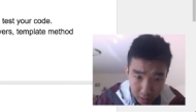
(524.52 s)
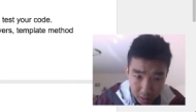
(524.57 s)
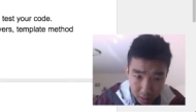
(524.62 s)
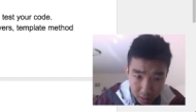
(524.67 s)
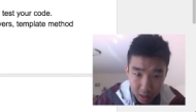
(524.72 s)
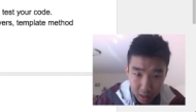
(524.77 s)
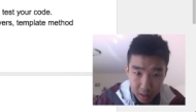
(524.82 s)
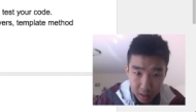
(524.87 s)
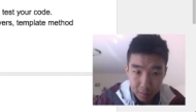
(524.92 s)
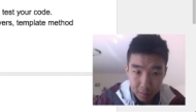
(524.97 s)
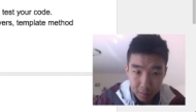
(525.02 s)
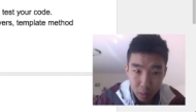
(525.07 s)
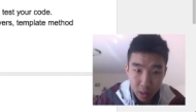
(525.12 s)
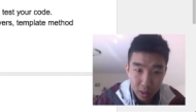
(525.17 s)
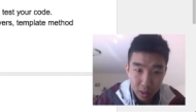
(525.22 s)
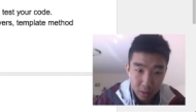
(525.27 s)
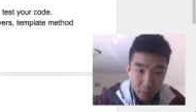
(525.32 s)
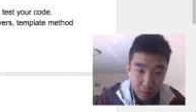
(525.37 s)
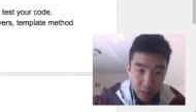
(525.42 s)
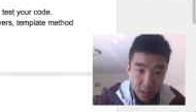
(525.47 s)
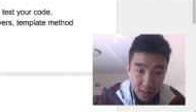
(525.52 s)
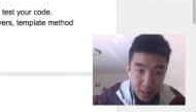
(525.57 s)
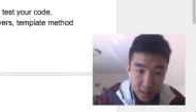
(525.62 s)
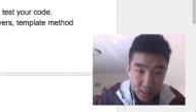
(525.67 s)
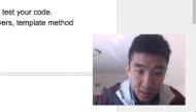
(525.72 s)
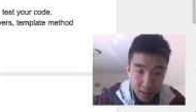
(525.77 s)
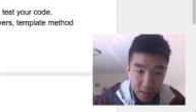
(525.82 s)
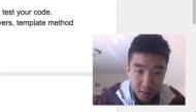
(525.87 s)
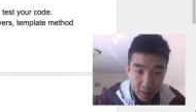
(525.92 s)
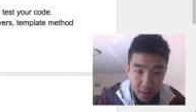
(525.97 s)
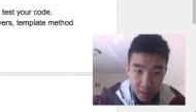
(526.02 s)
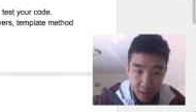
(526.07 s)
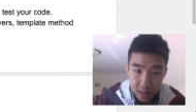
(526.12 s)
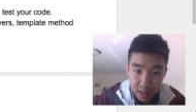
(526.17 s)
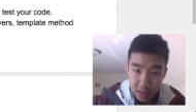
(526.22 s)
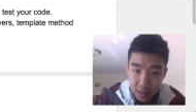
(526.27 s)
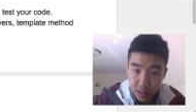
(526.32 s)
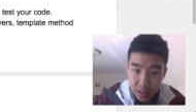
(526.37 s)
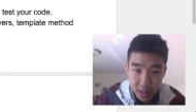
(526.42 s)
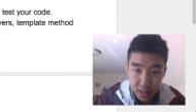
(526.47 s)
uh, point three is that
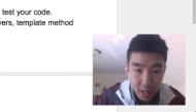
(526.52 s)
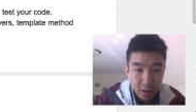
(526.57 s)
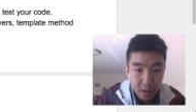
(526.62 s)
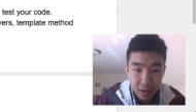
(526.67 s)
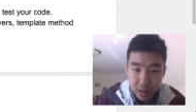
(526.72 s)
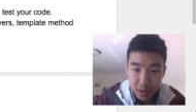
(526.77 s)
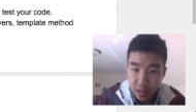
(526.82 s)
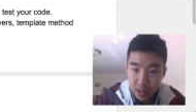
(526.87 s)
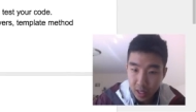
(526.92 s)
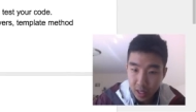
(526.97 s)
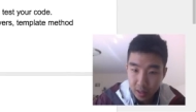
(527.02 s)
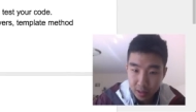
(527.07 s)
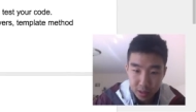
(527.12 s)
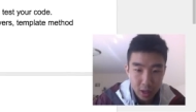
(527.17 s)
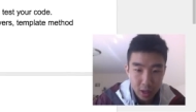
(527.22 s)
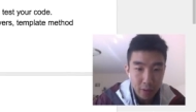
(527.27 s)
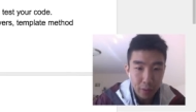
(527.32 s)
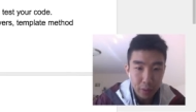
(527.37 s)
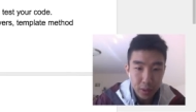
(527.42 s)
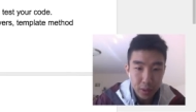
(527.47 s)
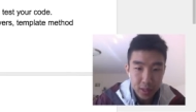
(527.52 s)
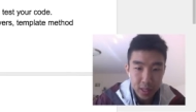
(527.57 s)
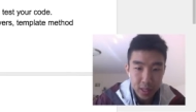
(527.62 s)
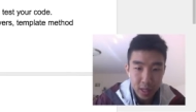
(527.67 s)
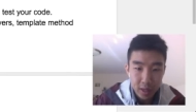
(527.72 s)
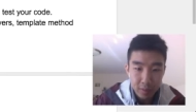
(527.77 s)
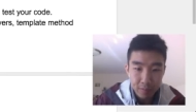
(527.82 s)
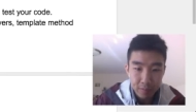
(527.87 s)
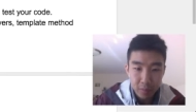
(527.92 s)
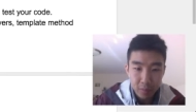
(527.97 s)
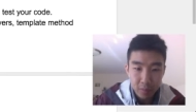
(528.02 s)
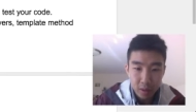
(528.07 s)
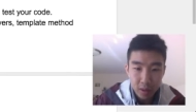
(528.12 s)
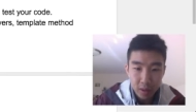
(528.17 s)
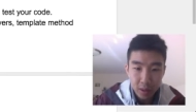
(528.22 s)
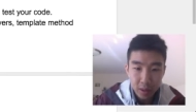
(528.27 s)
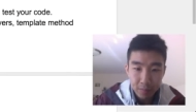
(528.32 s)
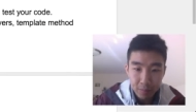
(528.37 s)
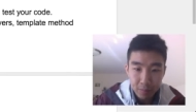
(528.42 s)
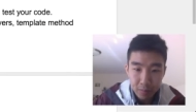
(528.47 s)
just understand software design. All
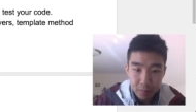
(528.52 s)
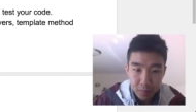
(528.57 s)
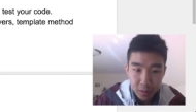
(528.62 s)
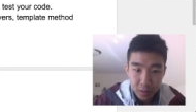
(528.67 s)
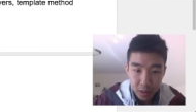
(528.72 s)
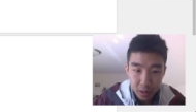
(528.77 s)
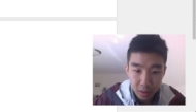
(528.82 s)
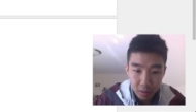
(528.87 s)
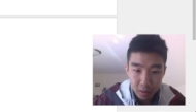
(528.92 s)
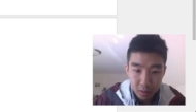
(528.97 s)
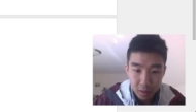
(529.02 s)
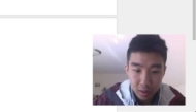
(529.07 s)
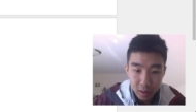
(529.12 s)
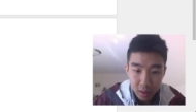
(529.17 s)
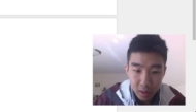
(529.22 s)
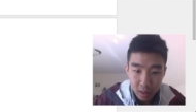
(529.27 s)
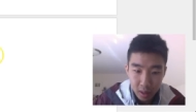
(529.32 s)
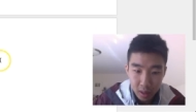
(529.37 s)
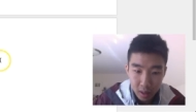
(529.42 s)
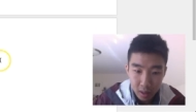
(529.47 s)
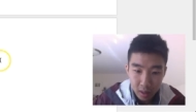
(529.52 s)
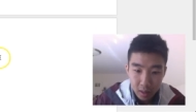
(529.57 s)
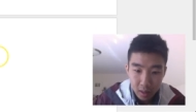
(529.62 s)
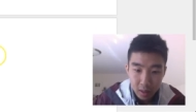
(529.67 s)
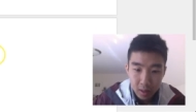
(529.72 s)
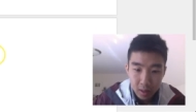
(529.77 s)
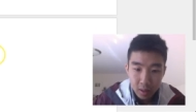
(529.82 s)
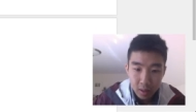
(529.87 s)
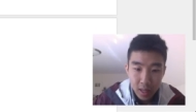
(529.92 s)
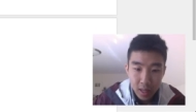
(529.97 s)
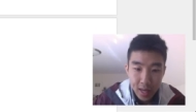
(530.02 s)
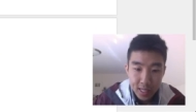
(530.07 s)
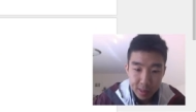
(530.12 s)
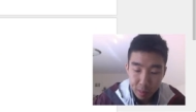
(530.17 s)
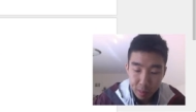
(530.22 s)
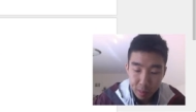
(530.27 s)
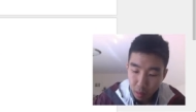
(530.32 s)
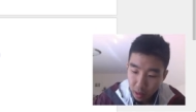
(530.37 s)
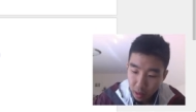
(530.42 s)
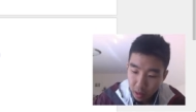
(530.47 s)
right. So last
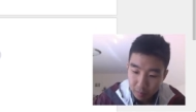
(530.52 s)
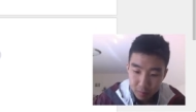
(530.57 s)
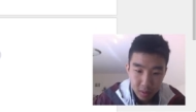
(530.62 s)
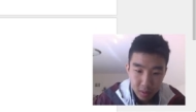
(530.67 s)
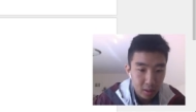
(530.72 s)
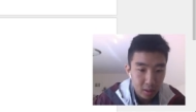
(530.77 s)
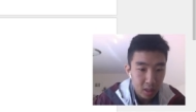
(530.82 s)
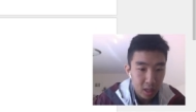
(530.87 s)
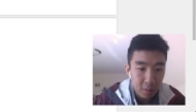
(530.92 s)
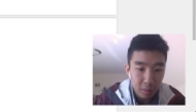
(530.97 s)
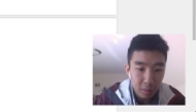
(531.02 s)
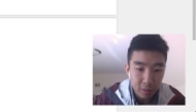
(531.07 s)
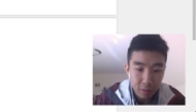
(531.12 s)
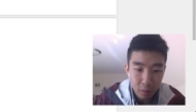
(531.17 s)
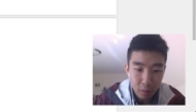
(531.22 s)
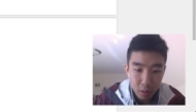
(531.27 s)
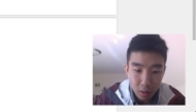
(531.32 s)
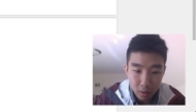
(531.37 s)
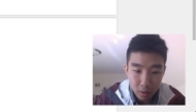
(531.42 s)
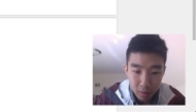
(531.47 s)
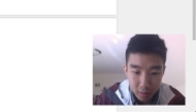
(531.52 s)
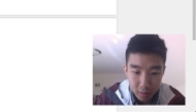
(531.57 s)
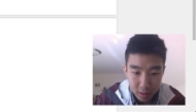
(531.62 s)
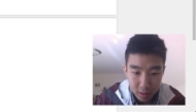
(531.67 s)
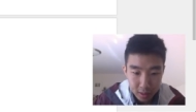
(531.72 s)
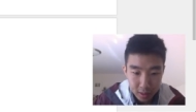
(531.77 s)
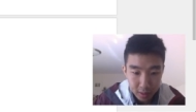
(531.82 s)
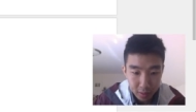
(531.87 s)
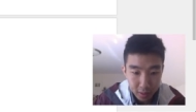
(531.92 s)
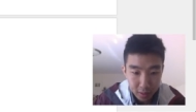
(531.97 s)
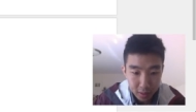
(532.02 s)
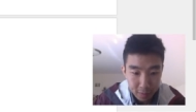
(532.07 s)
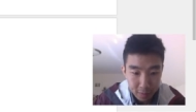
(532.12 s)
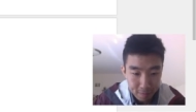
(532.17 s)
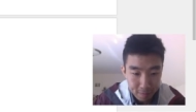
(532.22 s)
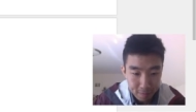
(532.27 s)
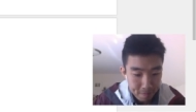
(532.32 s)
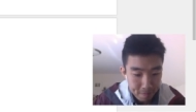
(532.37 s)
point, number four, let's do it.